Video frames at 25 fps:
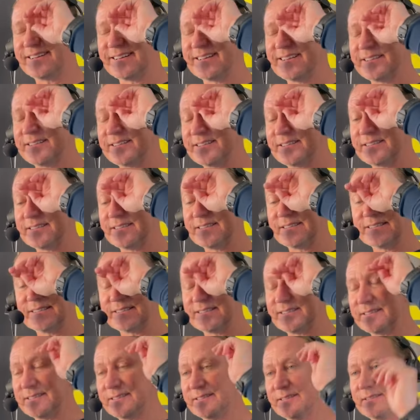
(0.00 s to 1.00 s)

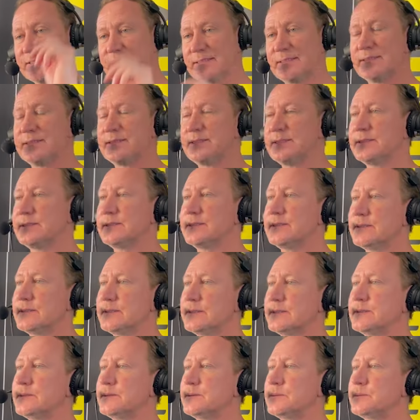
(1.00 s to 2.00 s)

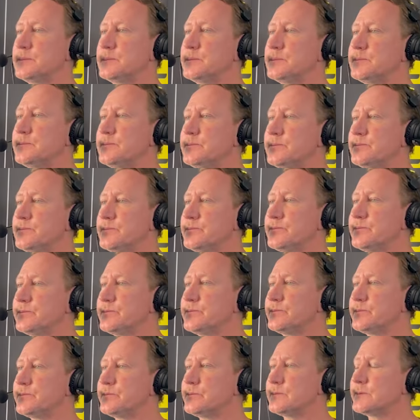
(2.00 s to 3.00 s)

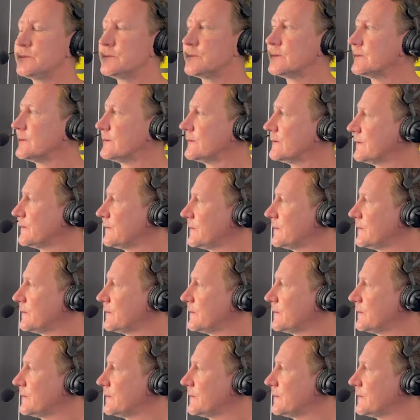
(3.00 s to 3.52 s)
(not speaking)